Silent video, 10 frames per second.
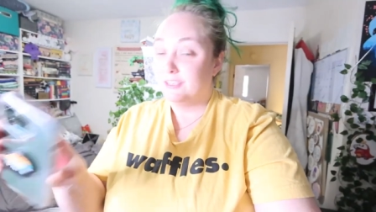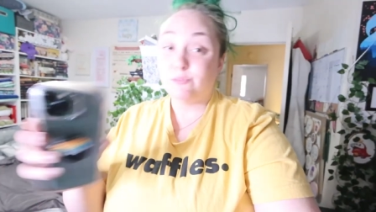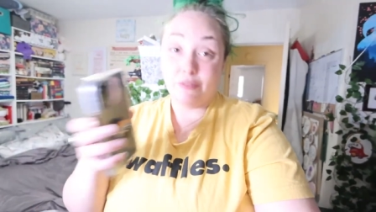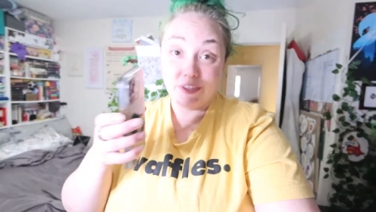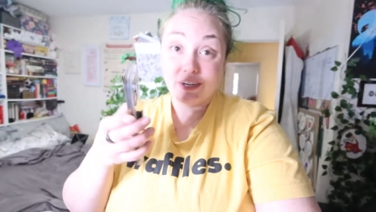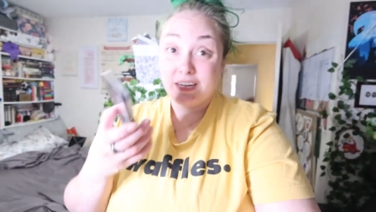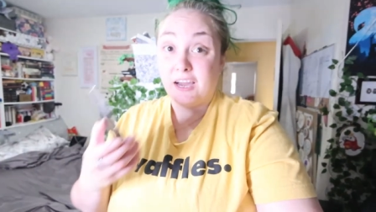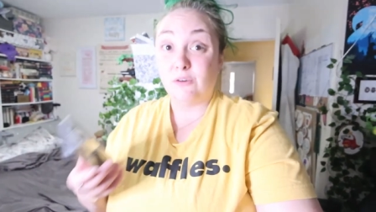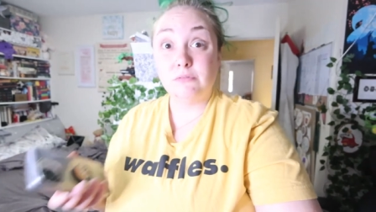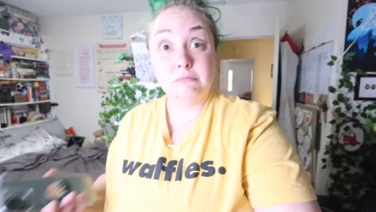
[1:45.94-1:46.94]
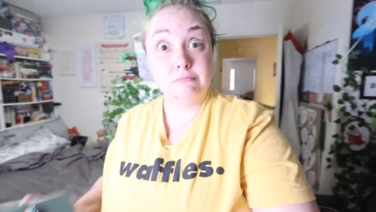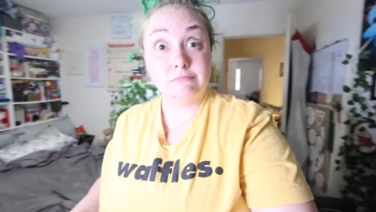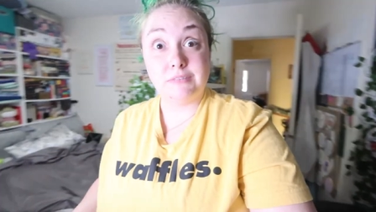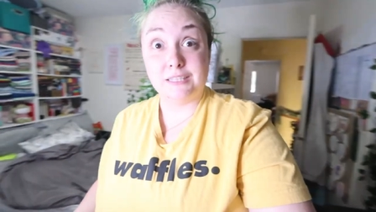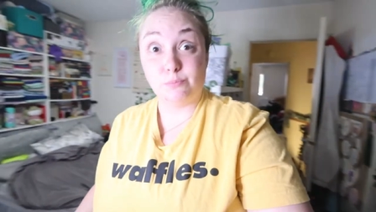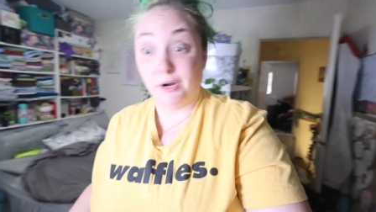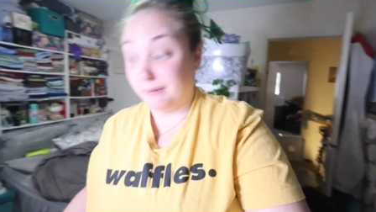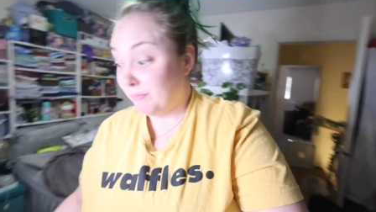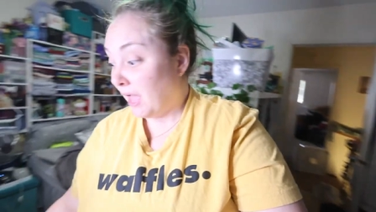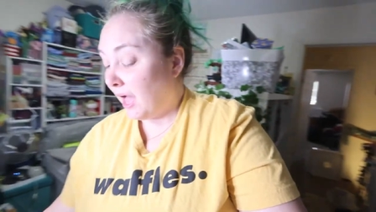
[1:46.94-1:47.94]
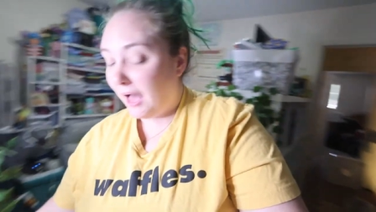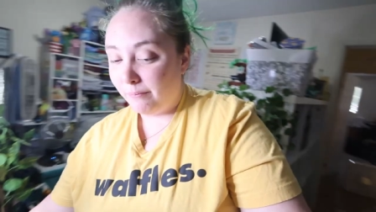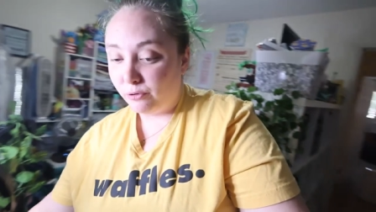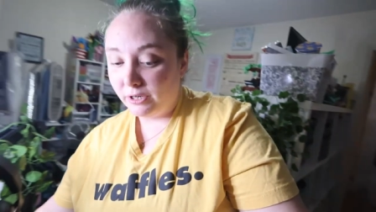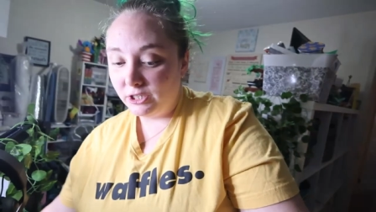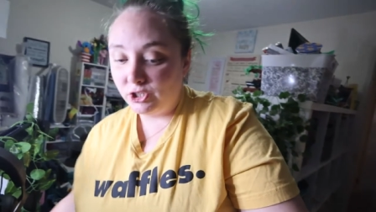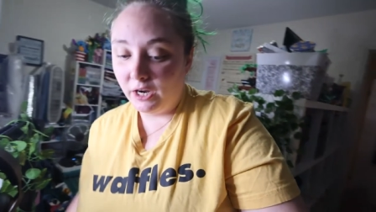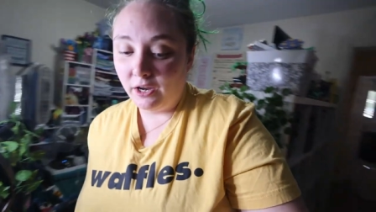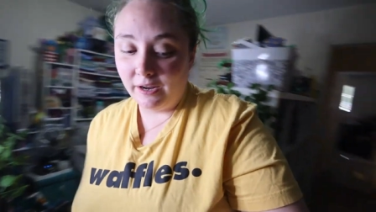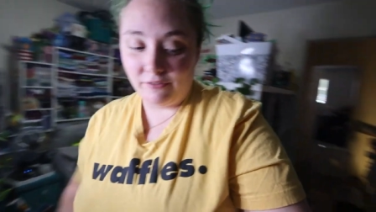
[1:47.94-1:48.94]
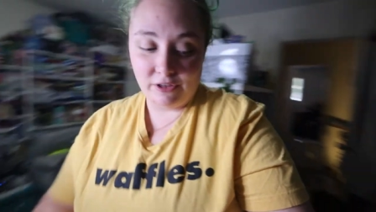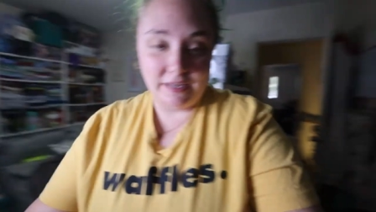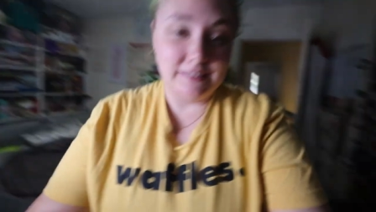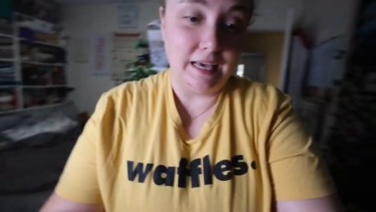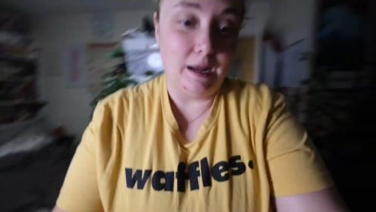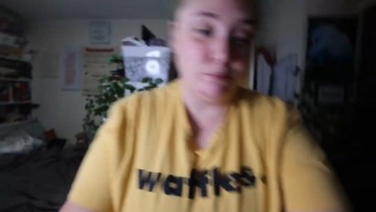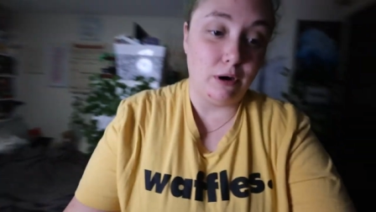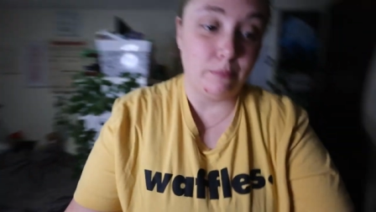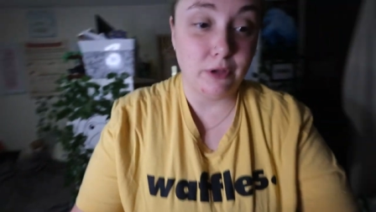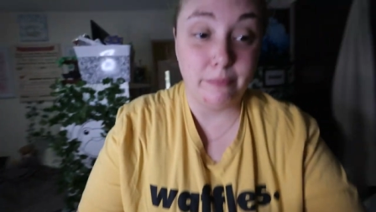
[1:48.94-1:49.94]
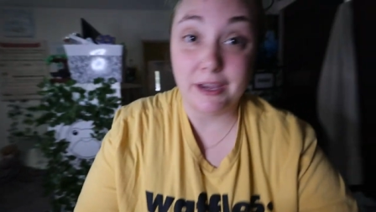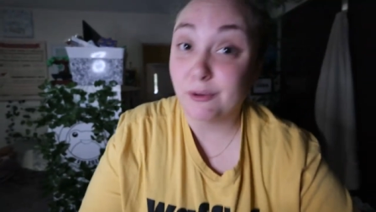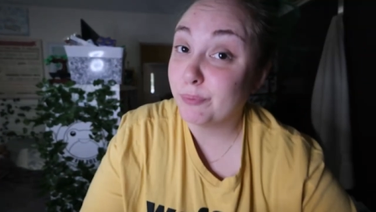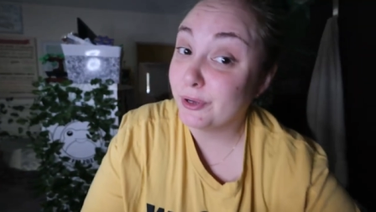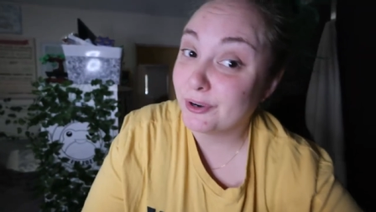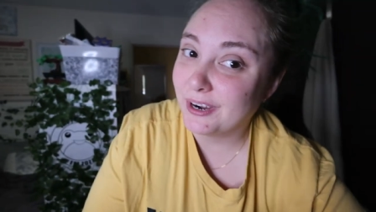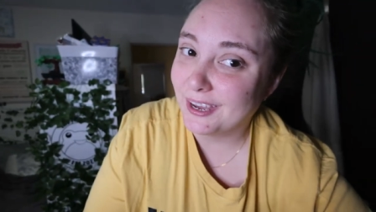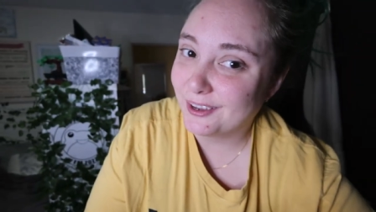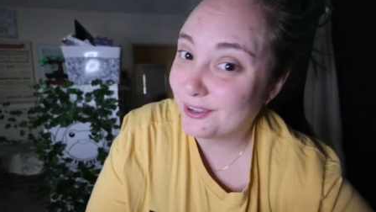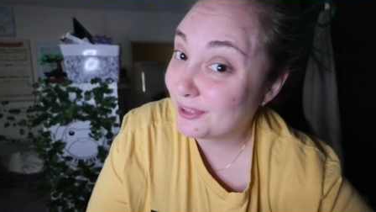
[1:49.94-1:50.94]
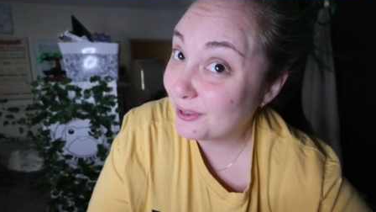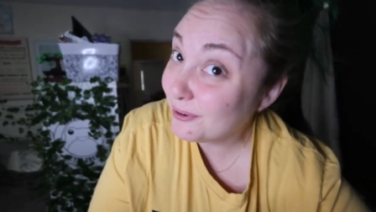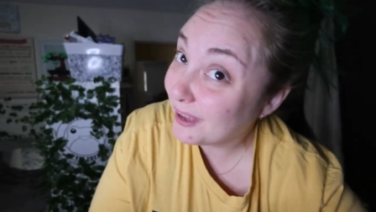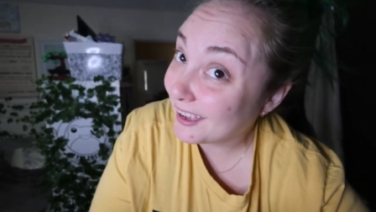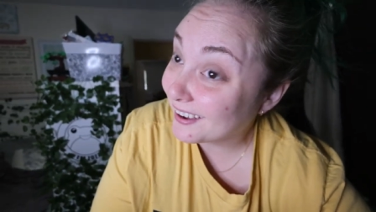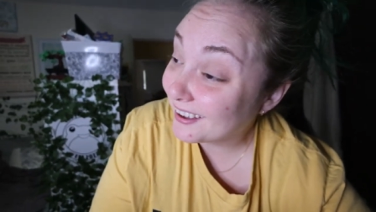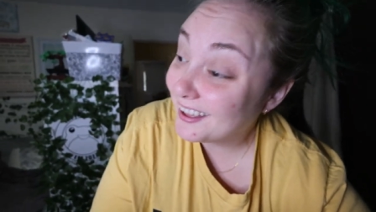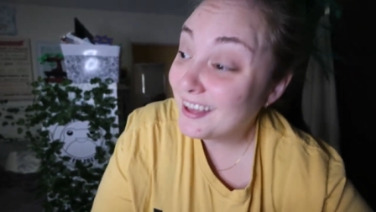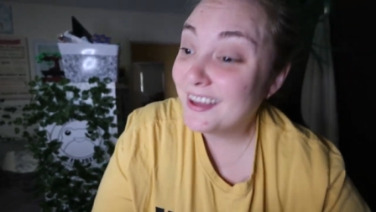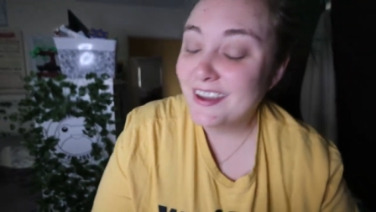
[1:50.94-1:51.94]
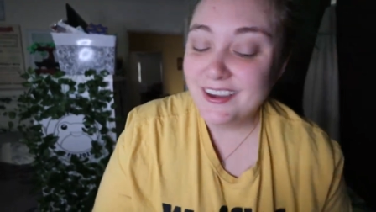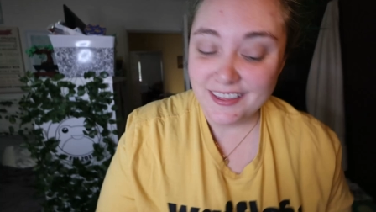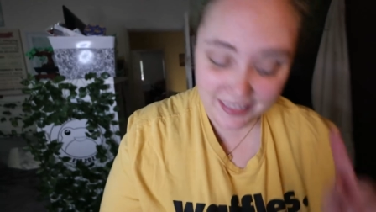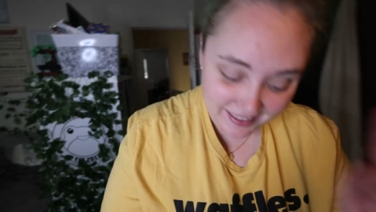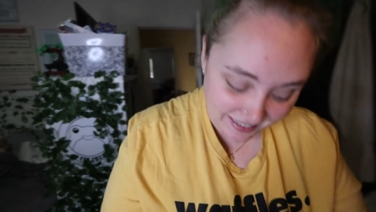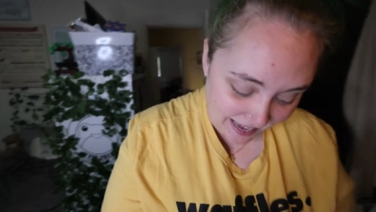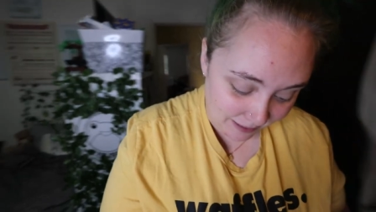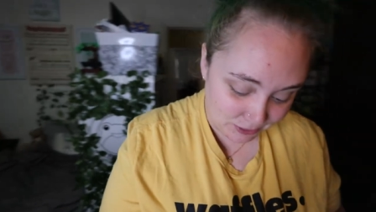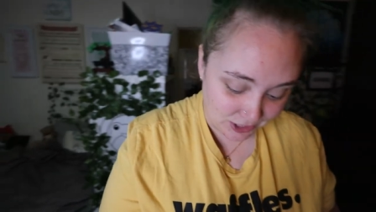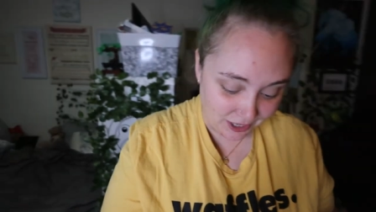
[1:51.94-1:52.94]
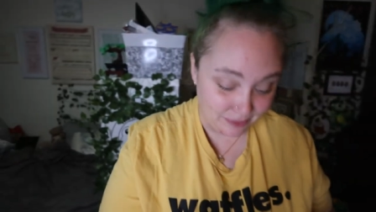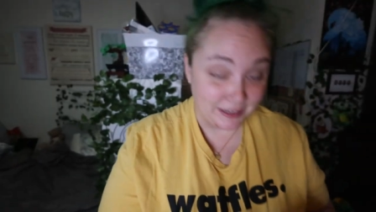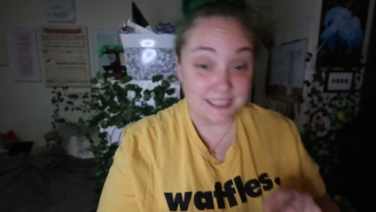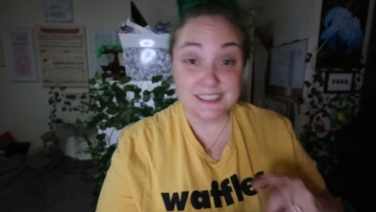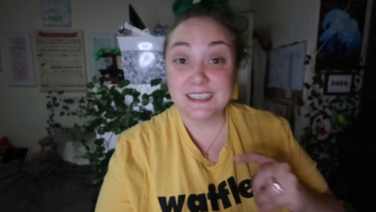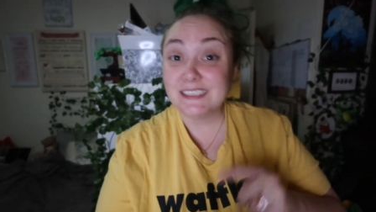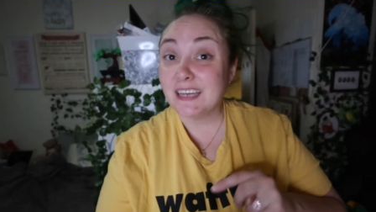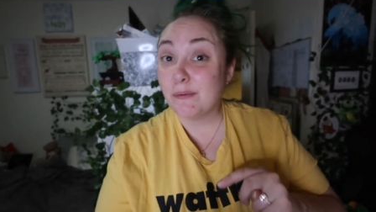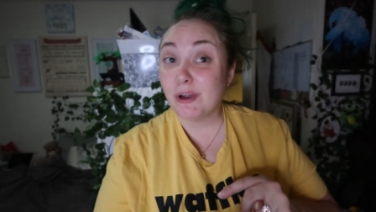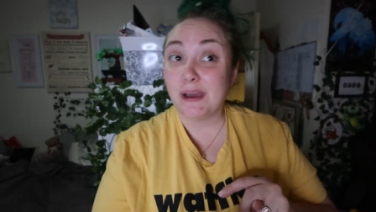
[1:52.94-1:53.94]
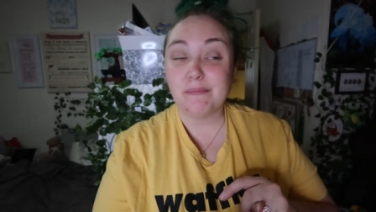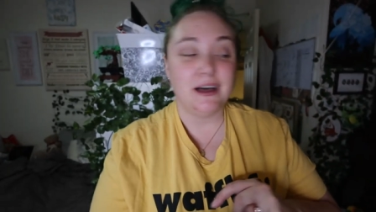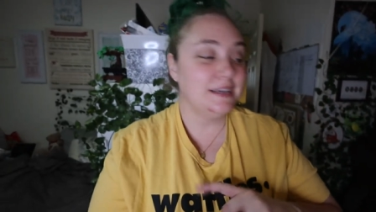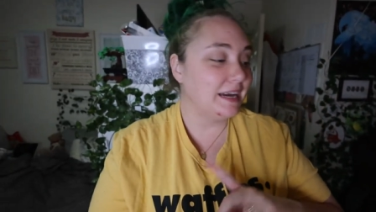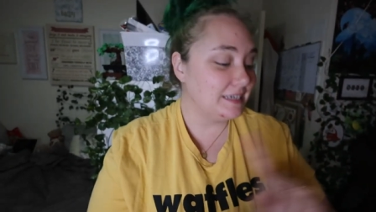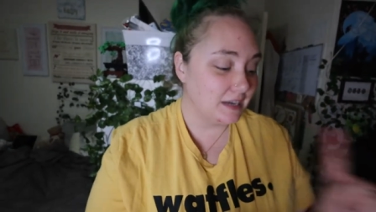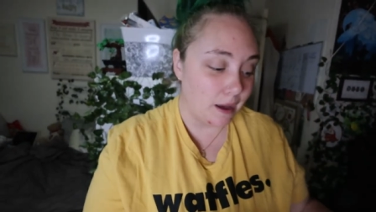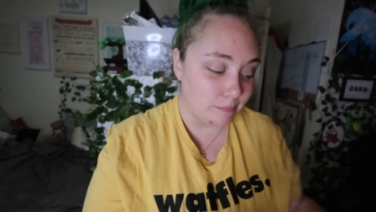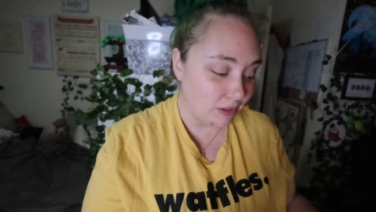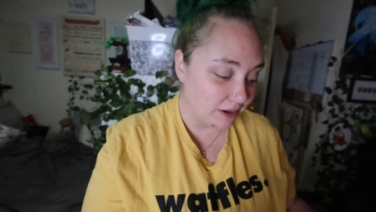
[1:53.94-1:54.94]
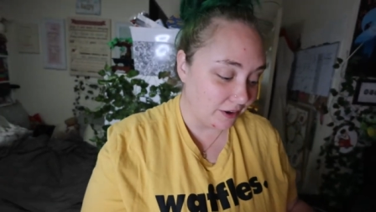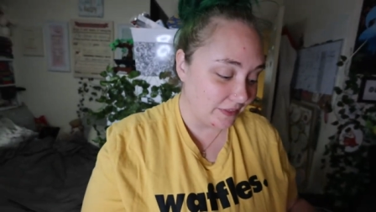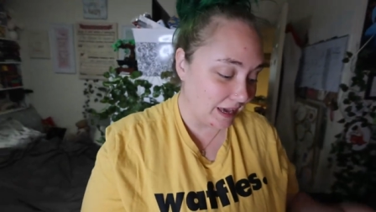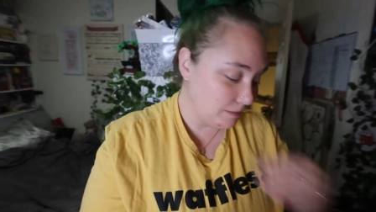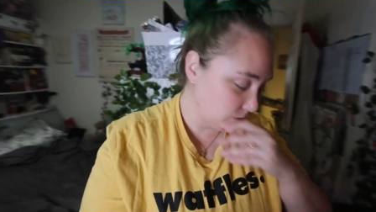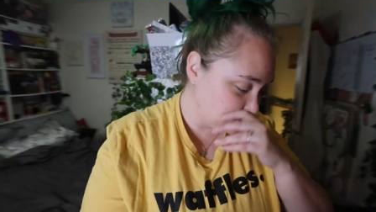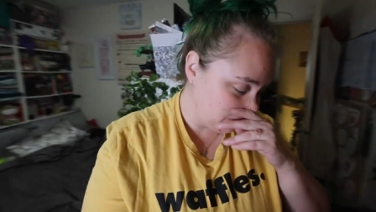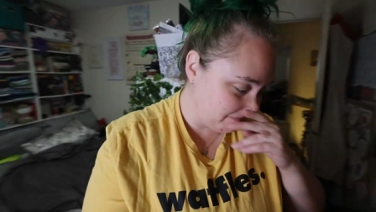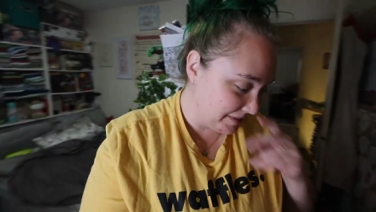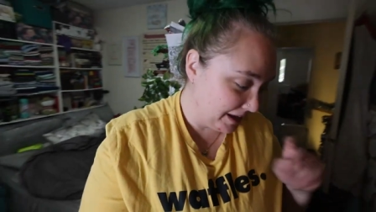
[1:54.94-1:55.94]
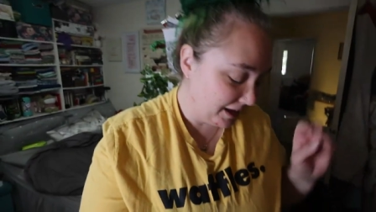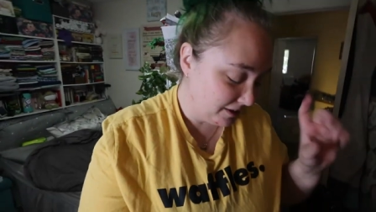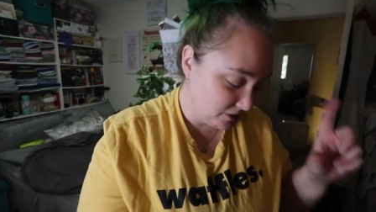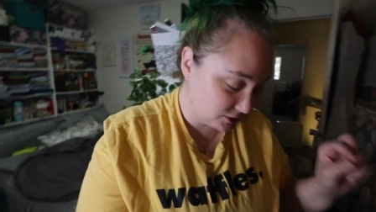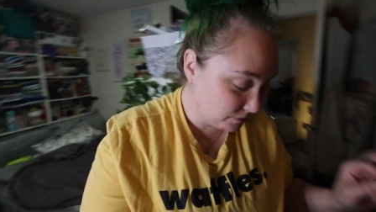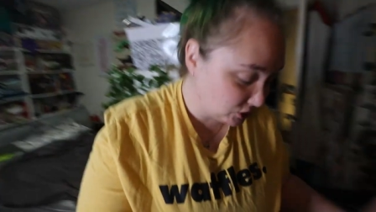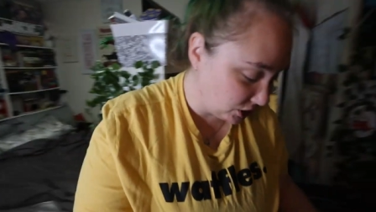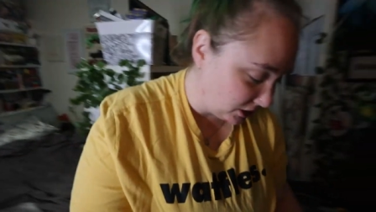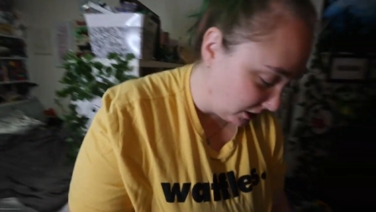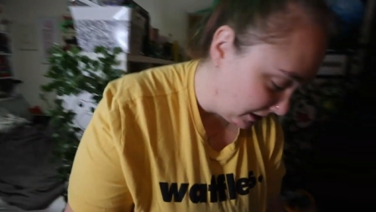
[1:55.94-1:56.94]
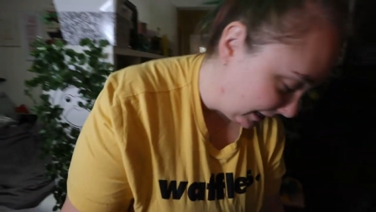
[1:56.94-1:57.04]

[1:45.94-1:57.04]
it's 1.30 now. That's bright. I'm pretty sure I got everything set up properly on my computer, including the capture card because this time when I unplugged I didn't unplug all the cables from the switcher.